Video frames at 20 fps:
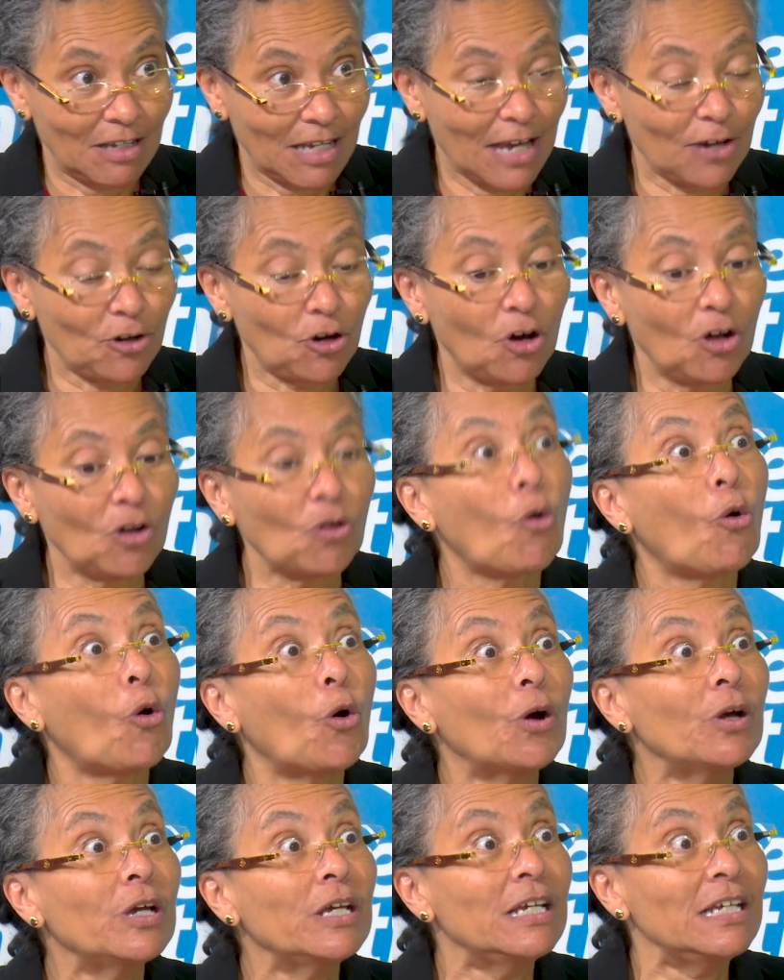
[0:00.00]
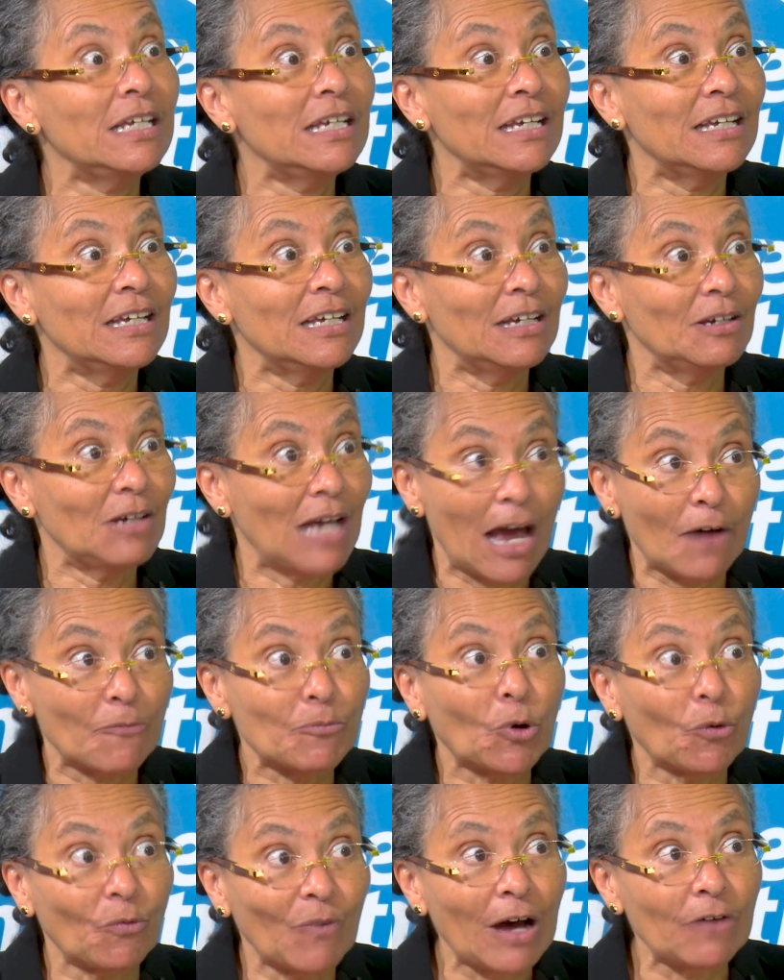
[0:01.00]
at all, or have
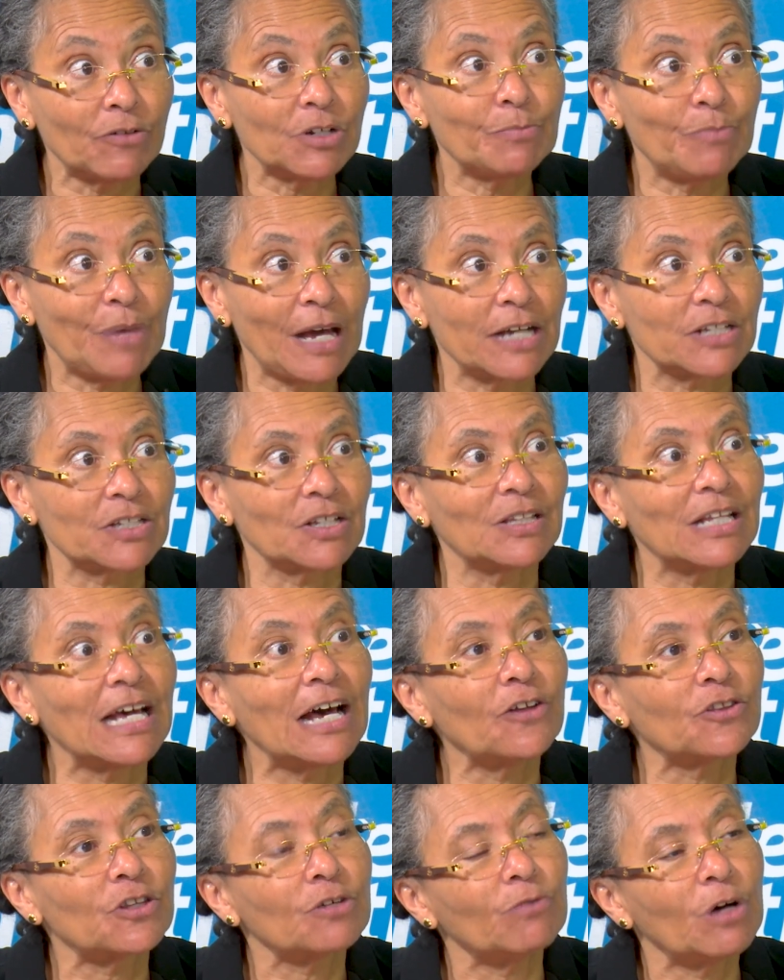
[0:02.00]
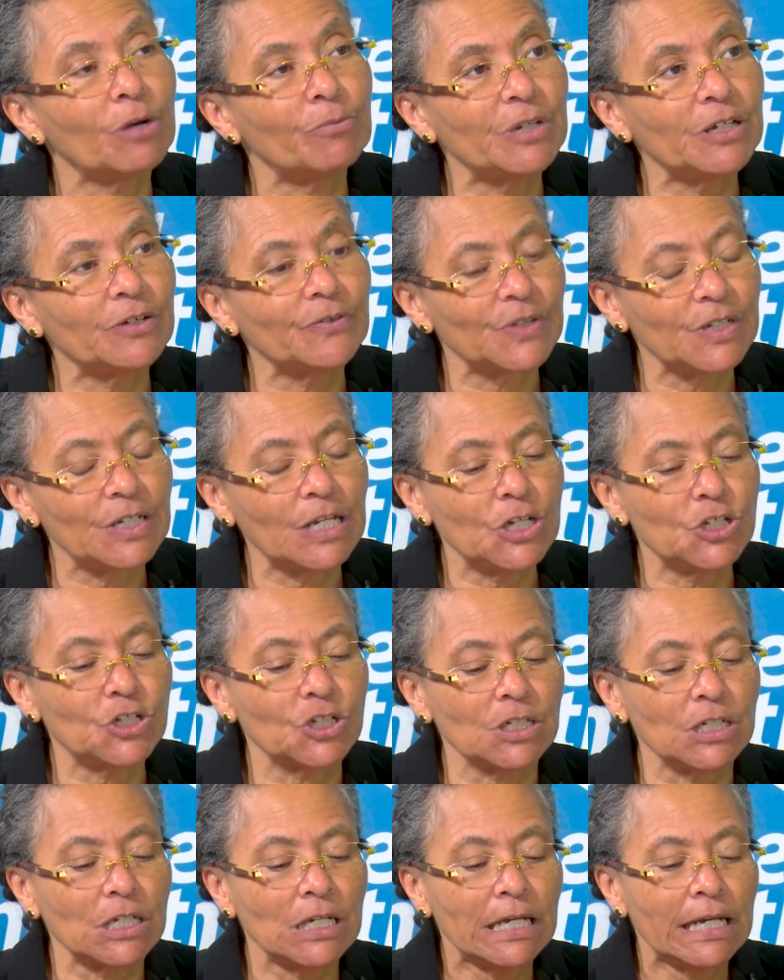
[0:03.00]
profound impacts on the health and well-being of the
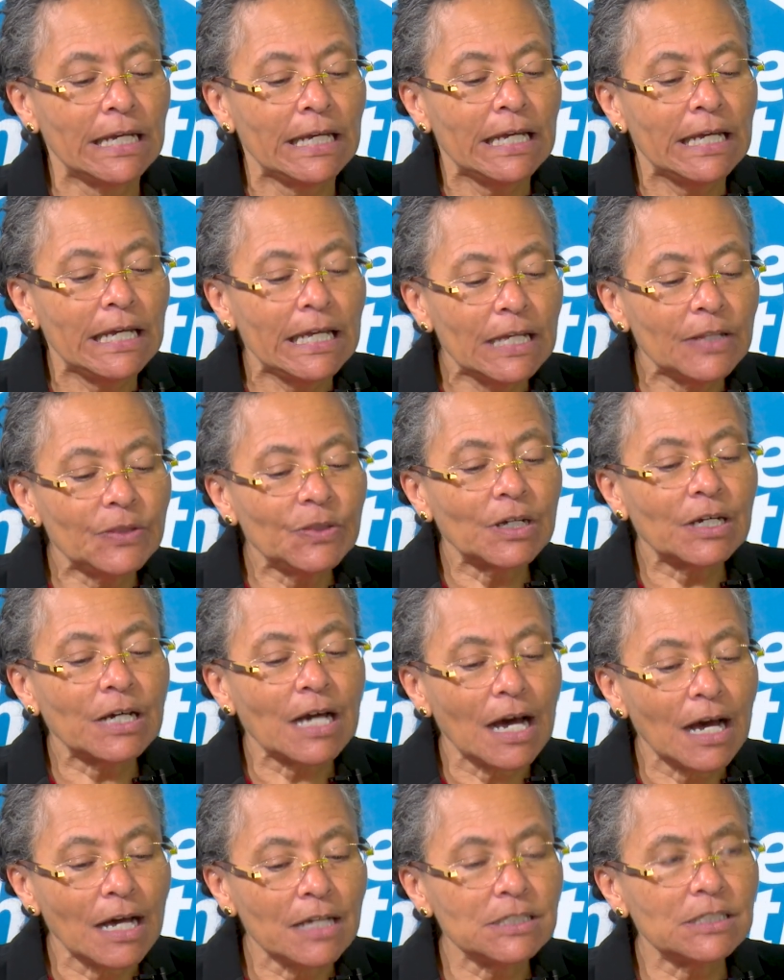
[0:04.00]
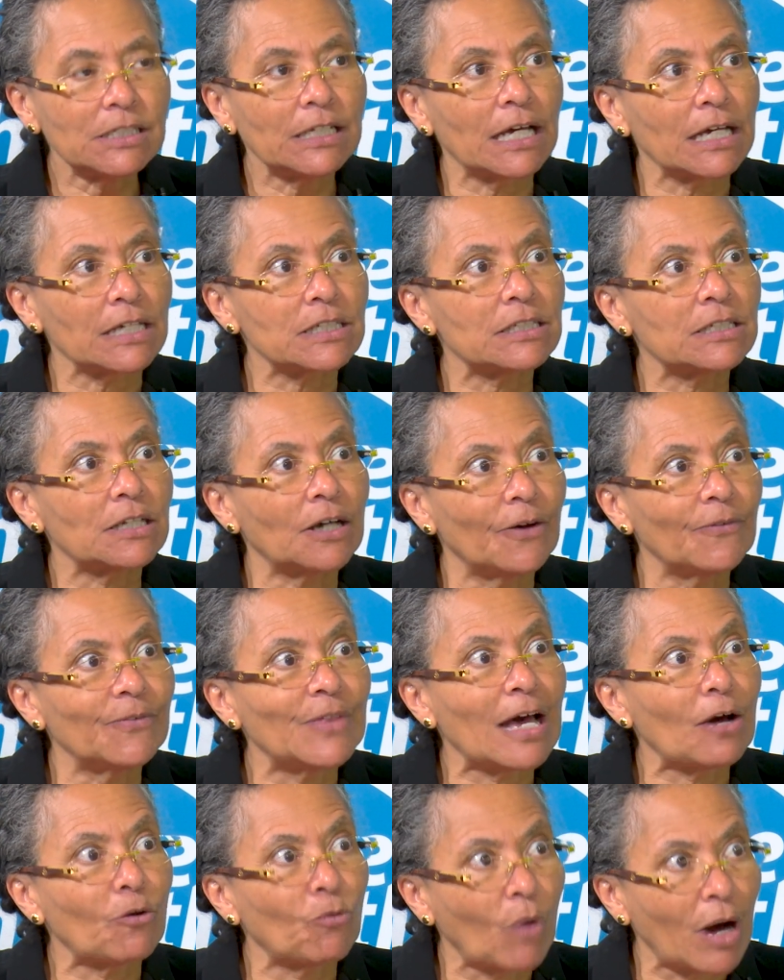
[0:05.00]
nation. In the context of
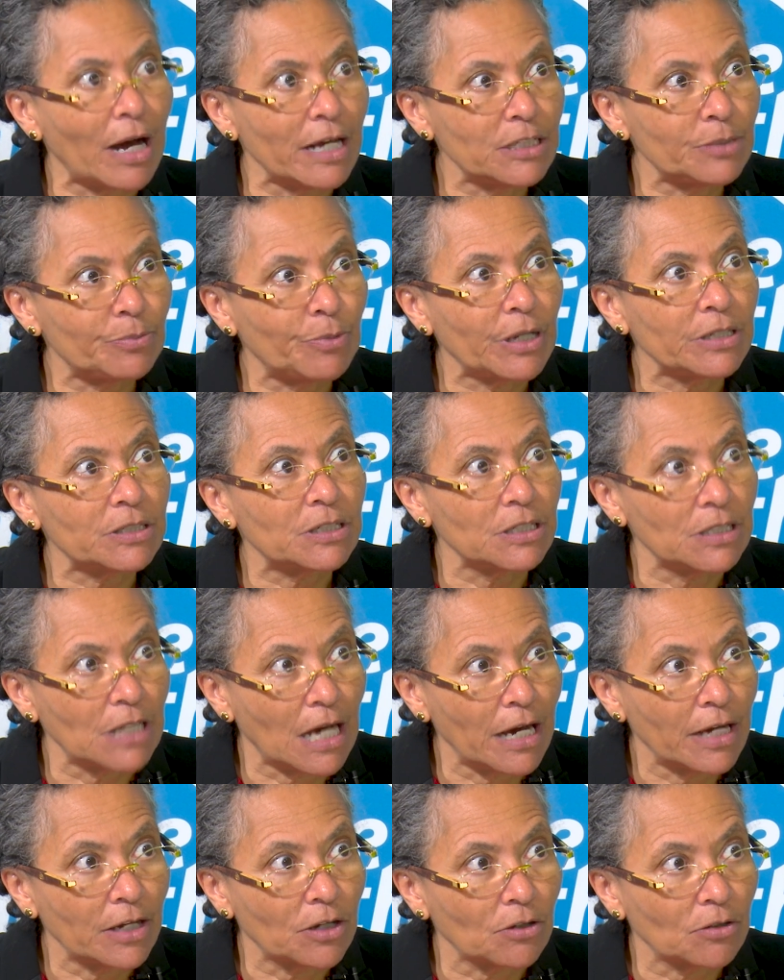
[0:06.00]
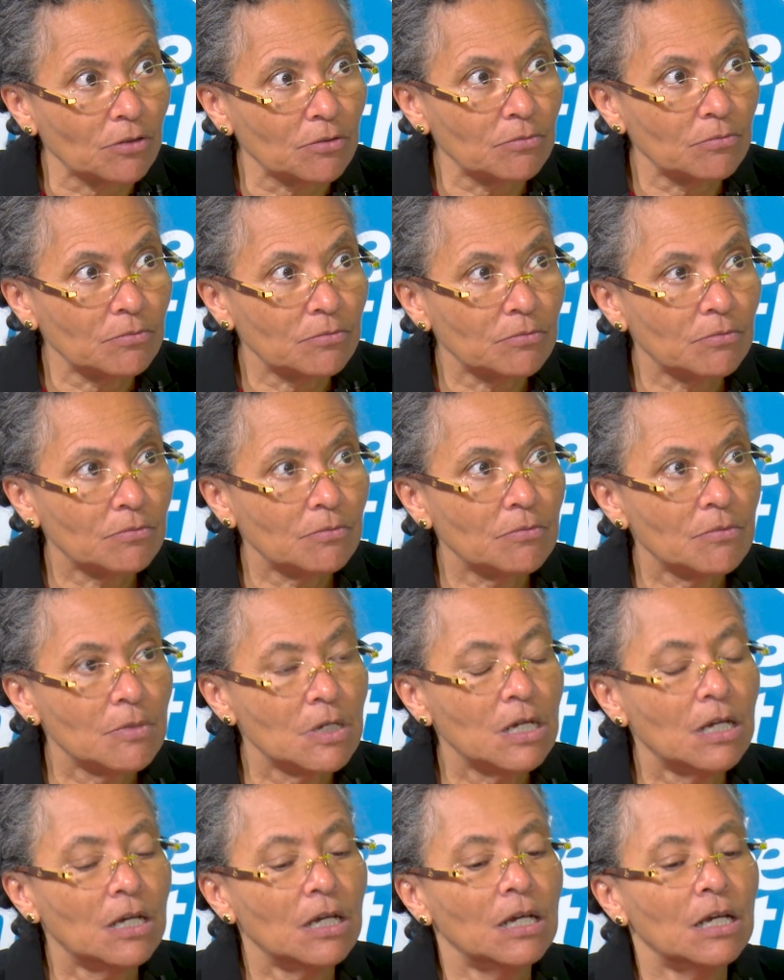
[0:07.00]
that widespread denial,
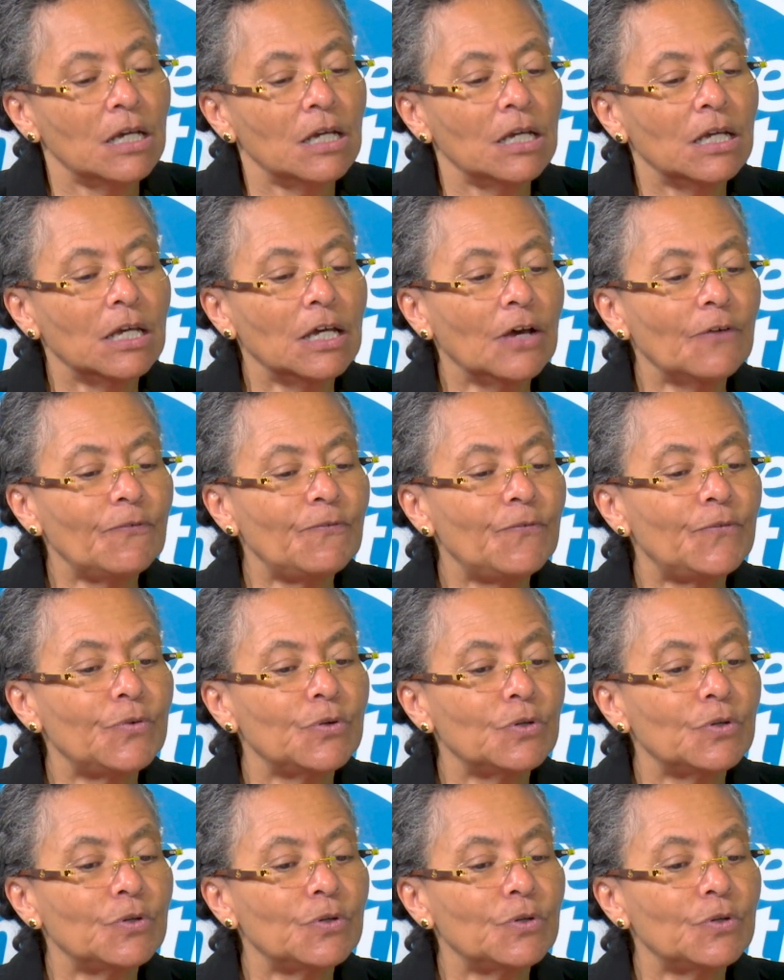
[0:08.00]
if